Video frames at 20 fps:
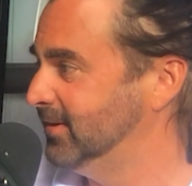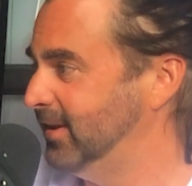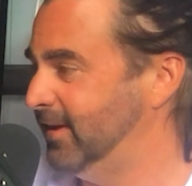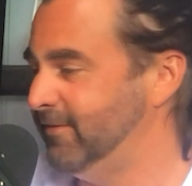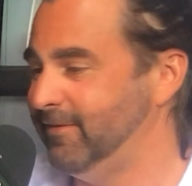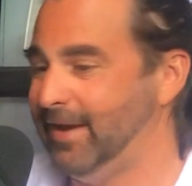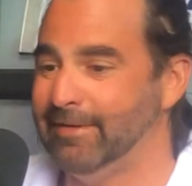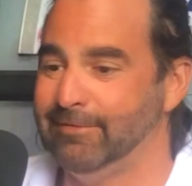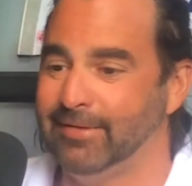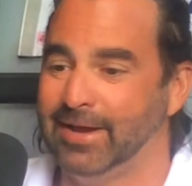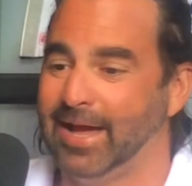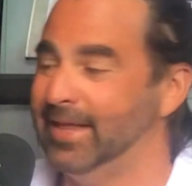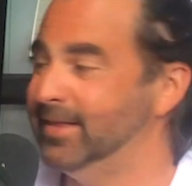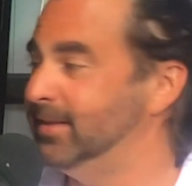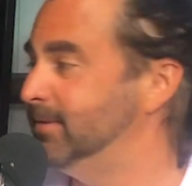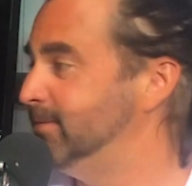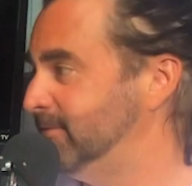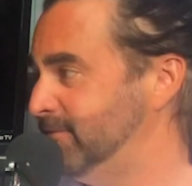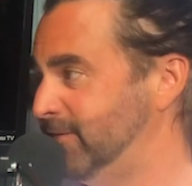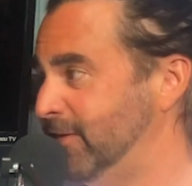If you haven't
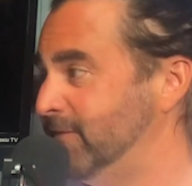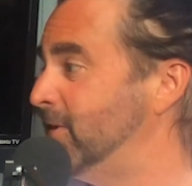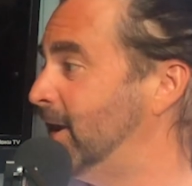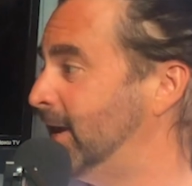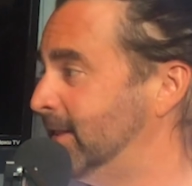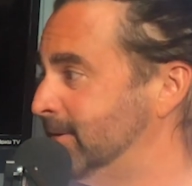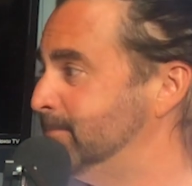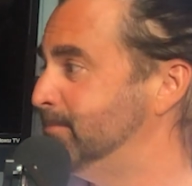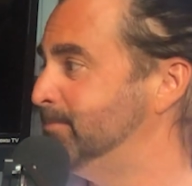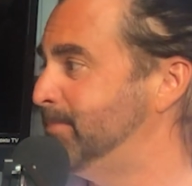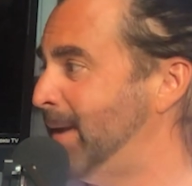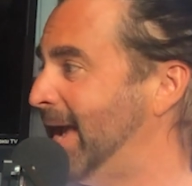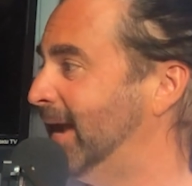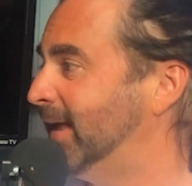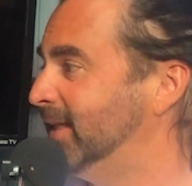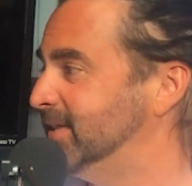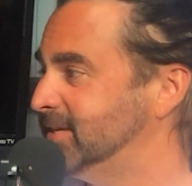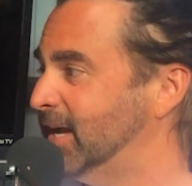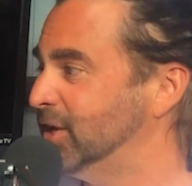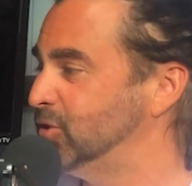gotten back
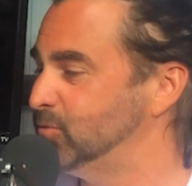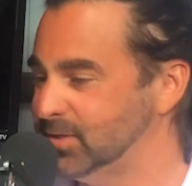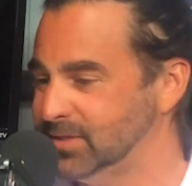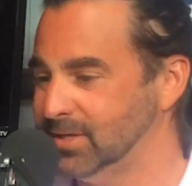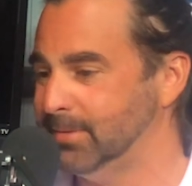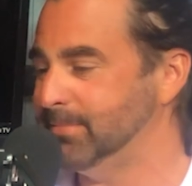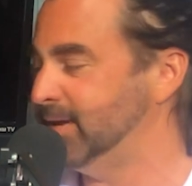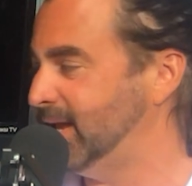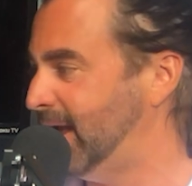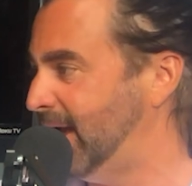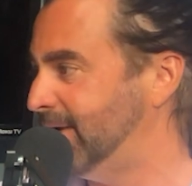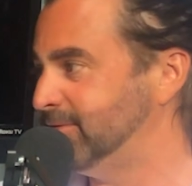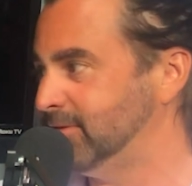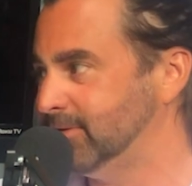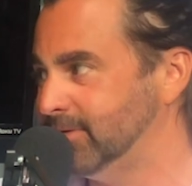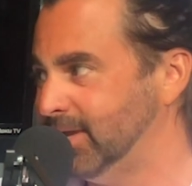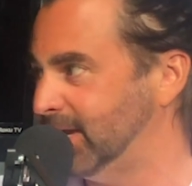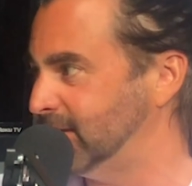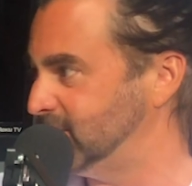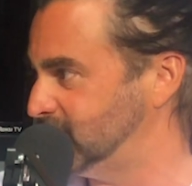in touch with somebody
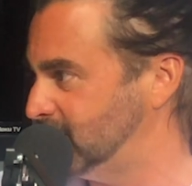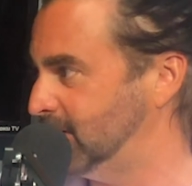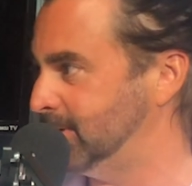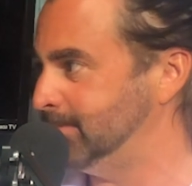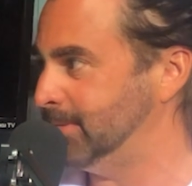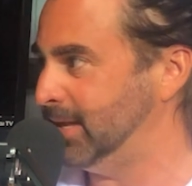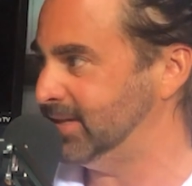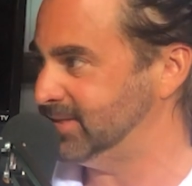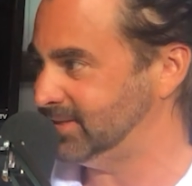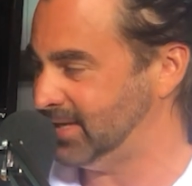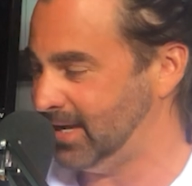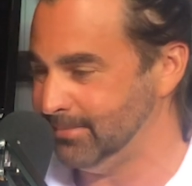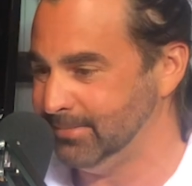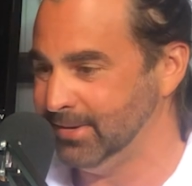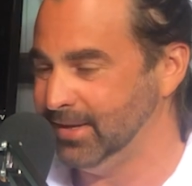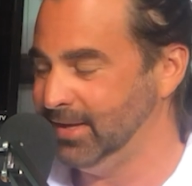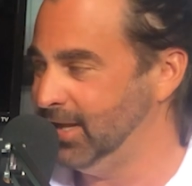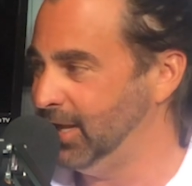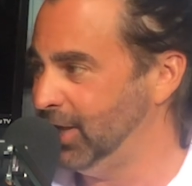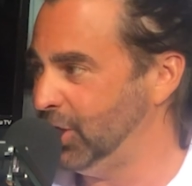after like a certain amount of time,
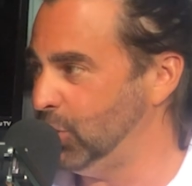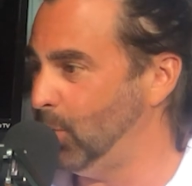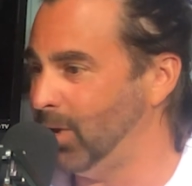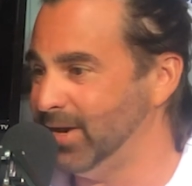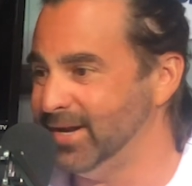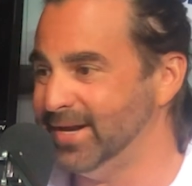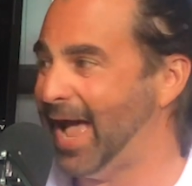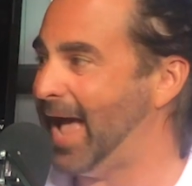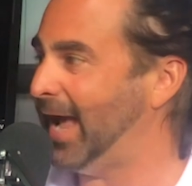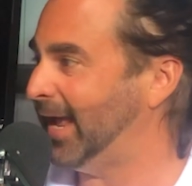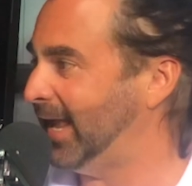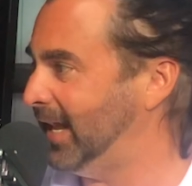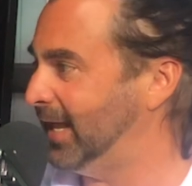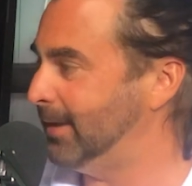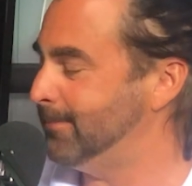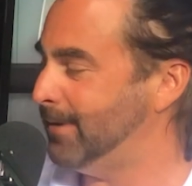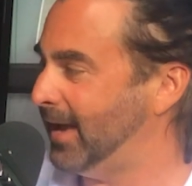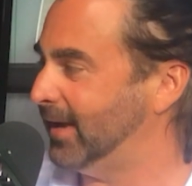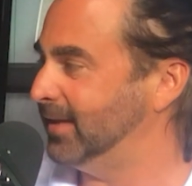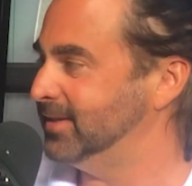you are not
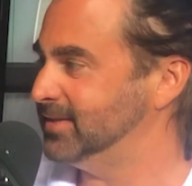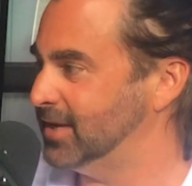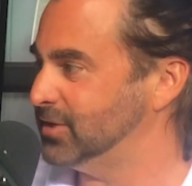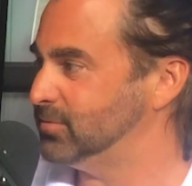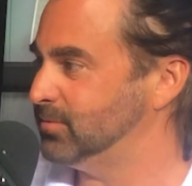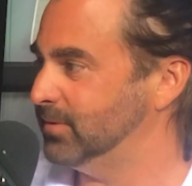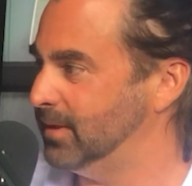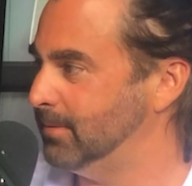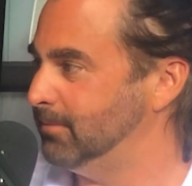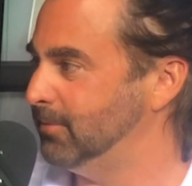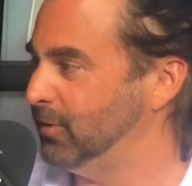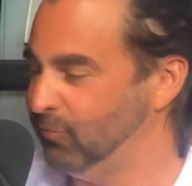getting back in touch with them.